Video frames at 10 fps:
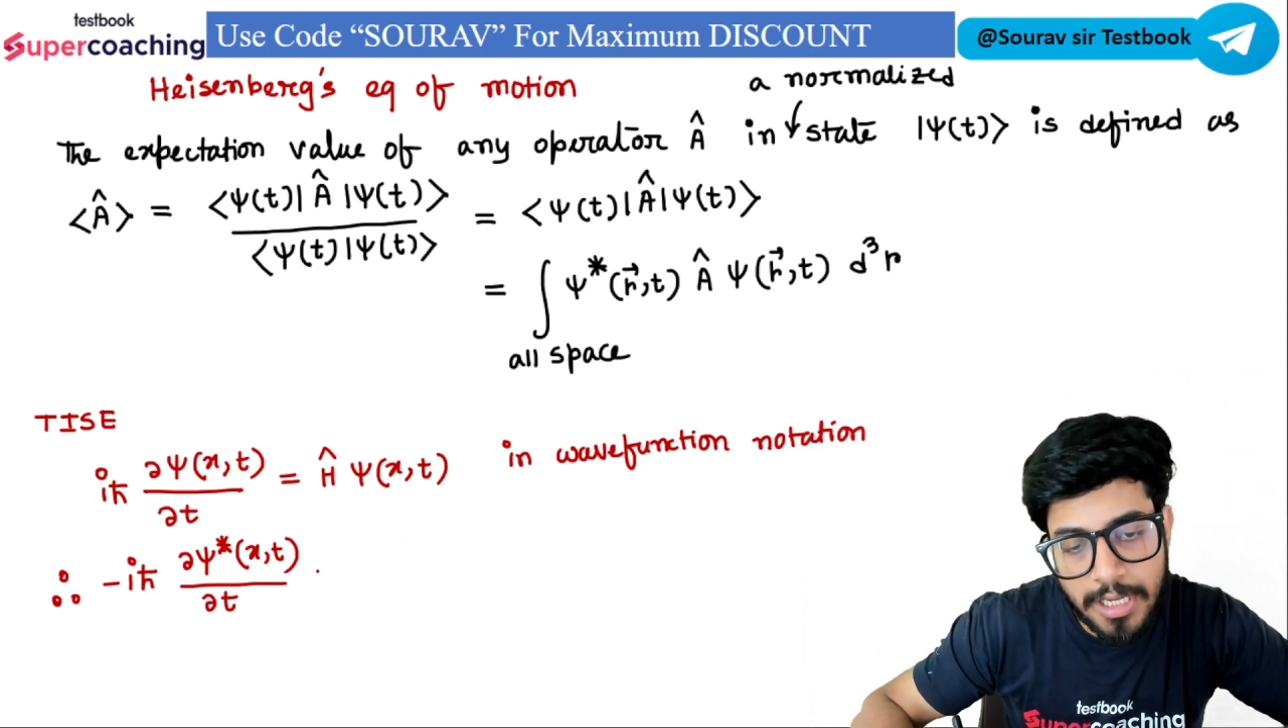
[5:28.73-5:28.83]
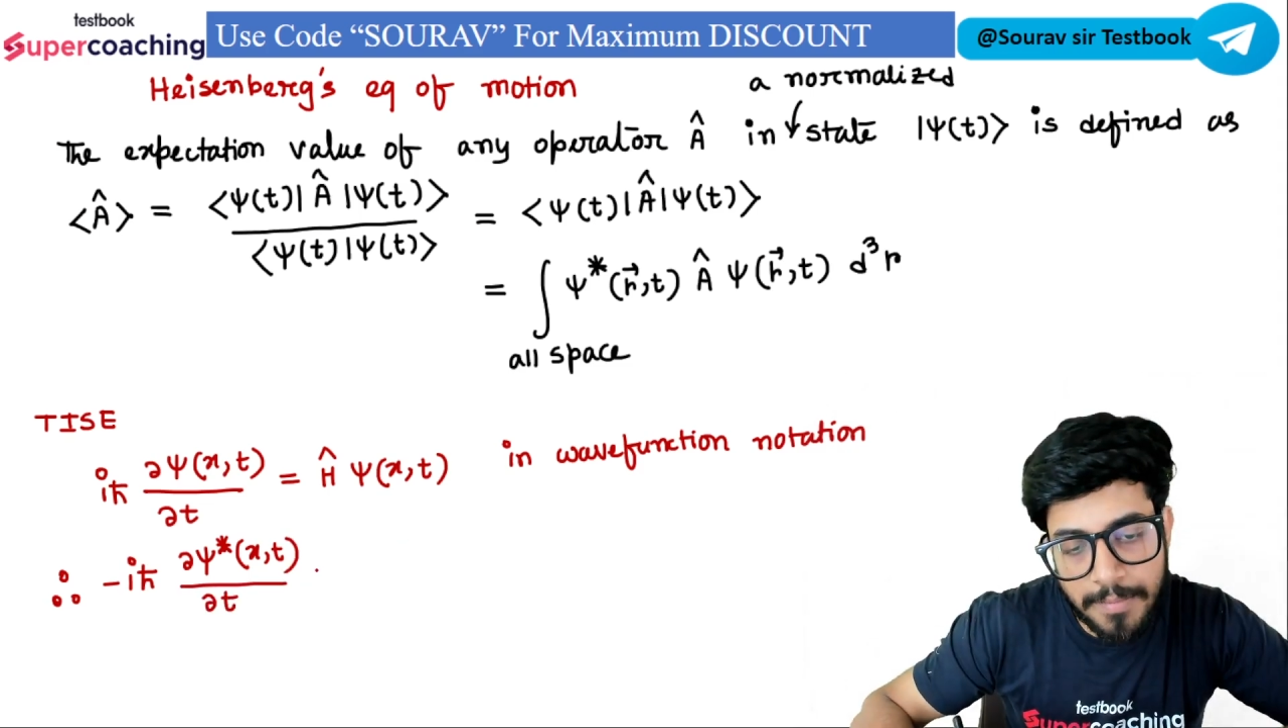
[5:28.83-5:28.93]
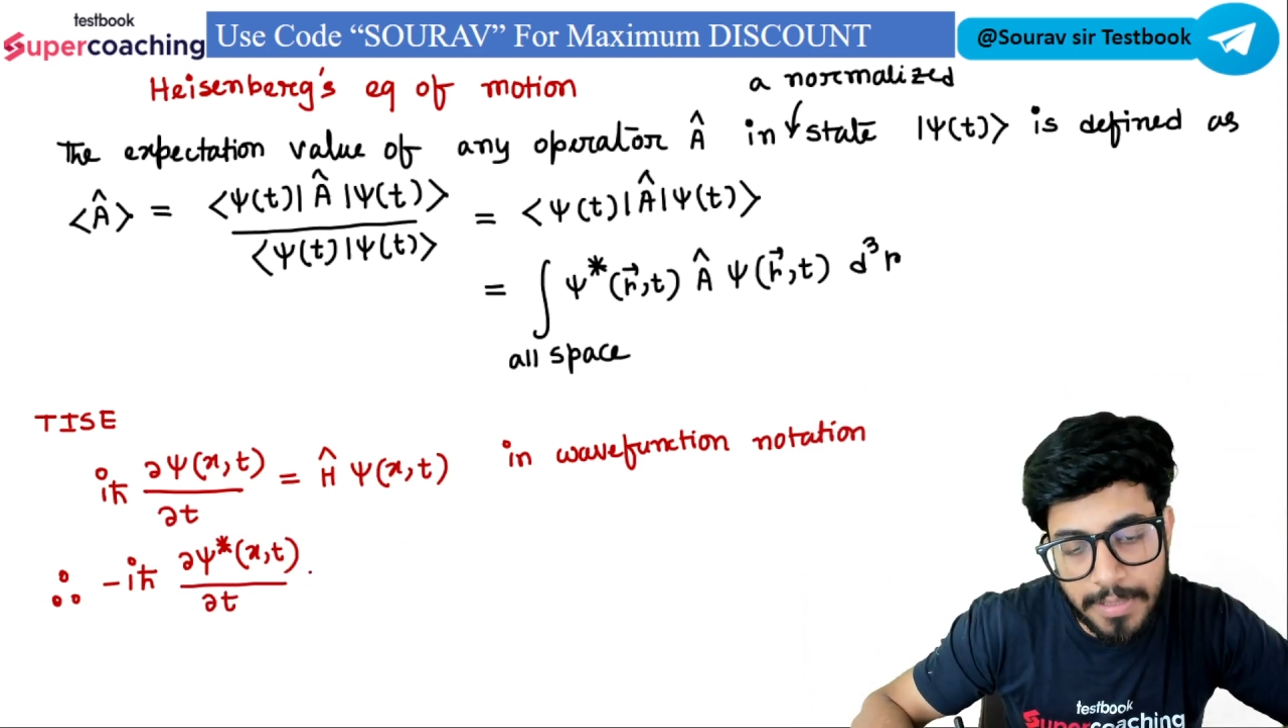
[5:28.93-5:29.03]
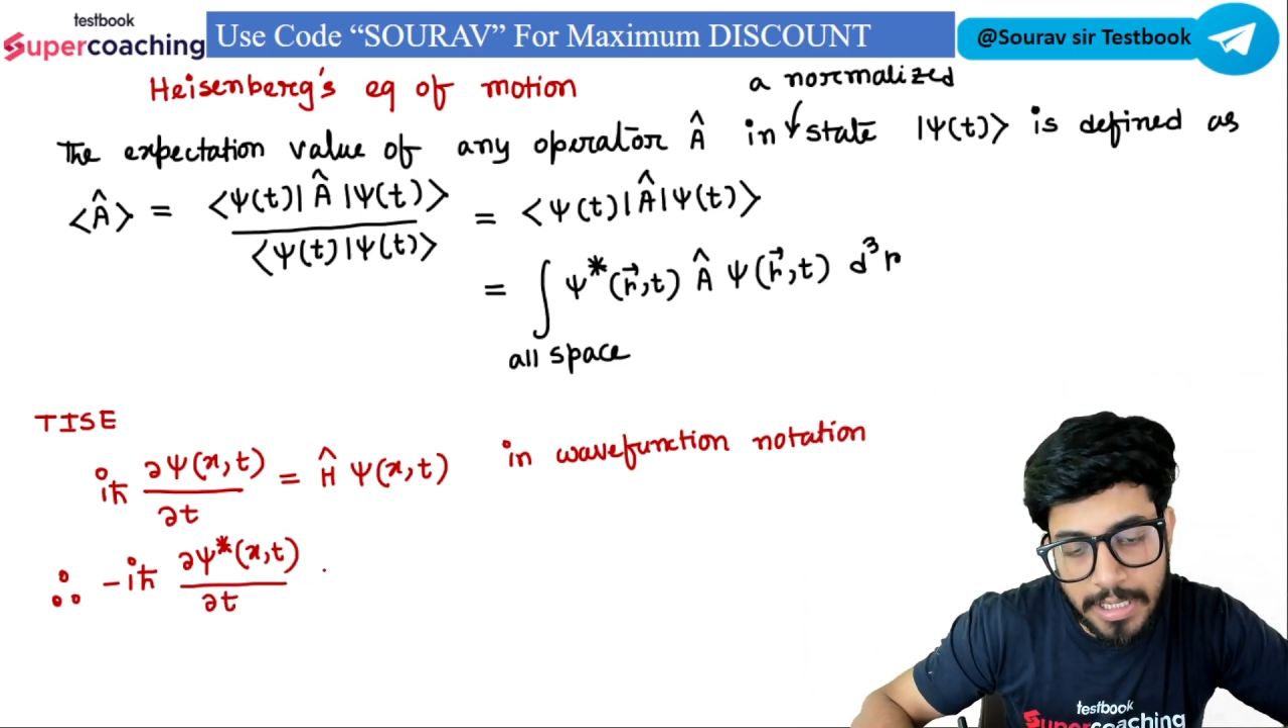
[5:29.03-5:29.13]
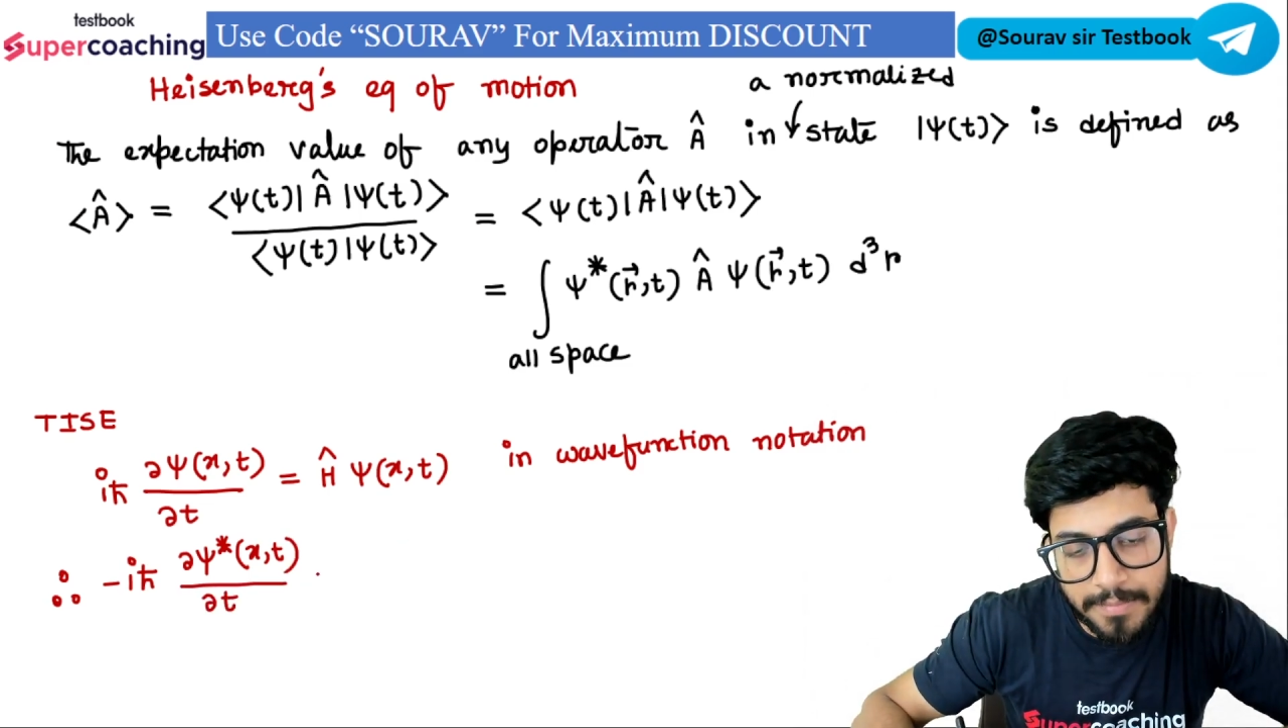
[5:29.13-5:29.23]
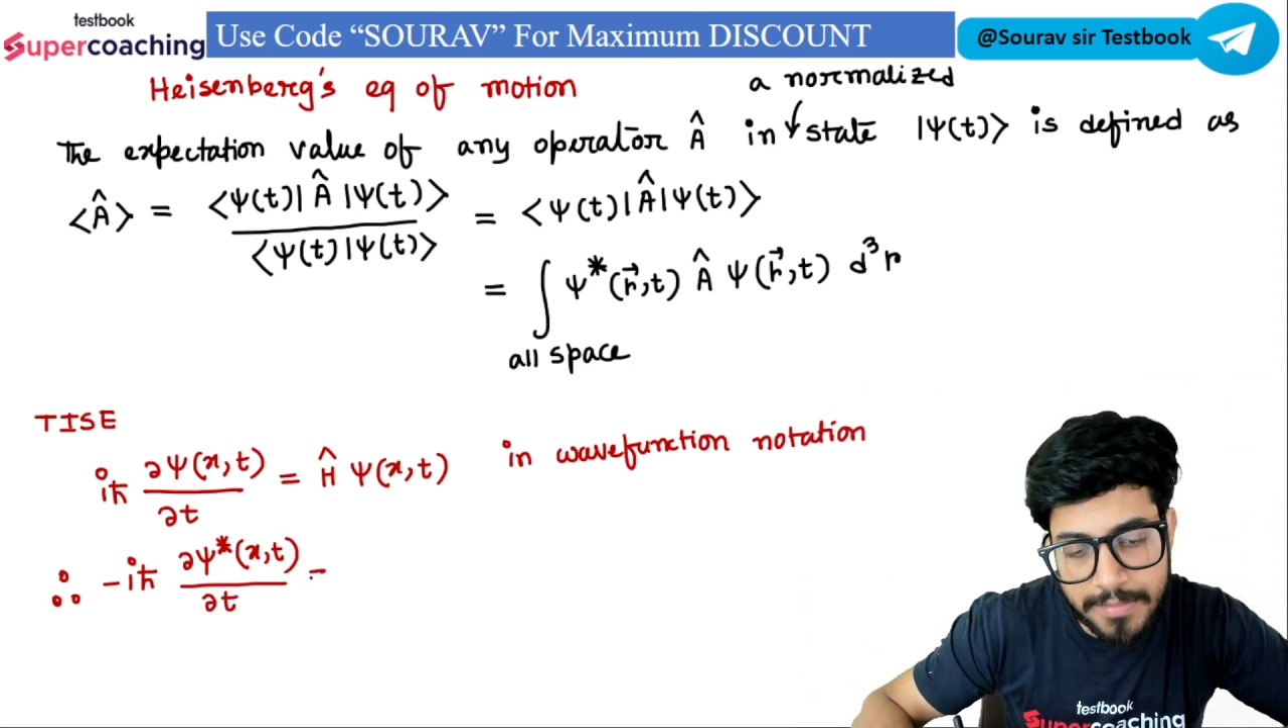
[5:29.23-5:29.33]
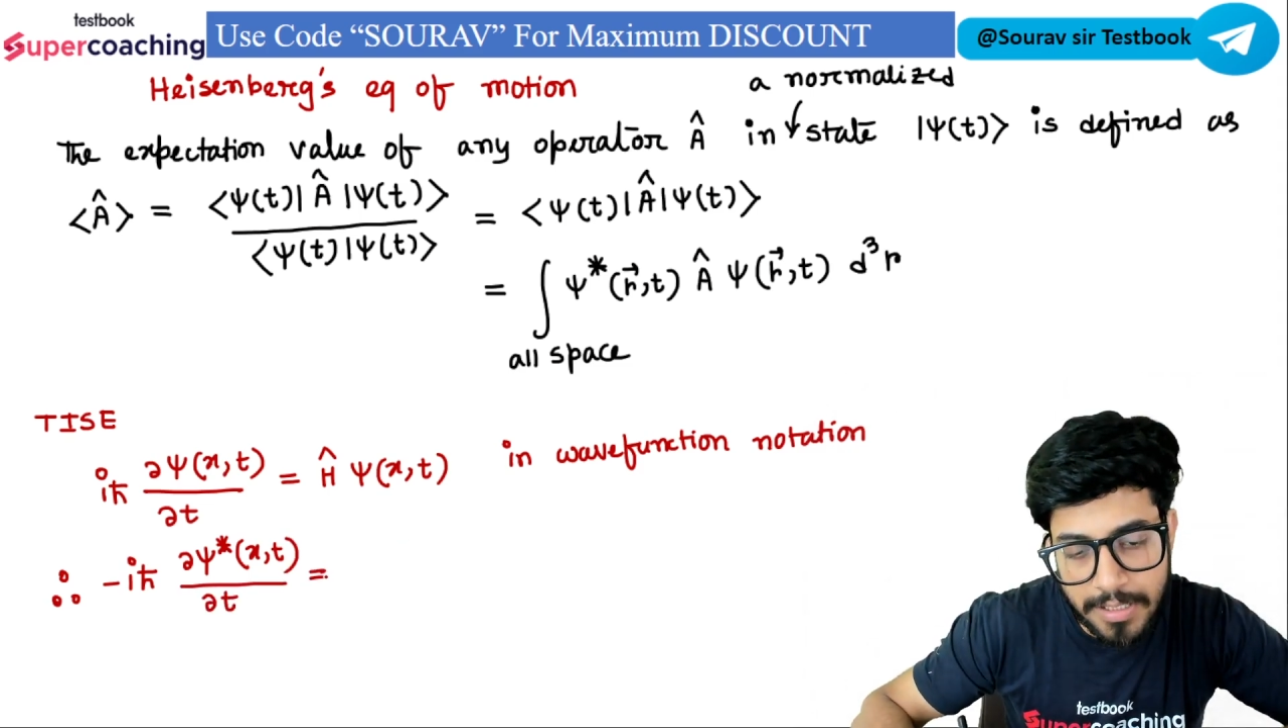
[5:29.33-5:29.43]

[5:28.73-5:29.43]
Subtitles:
becomes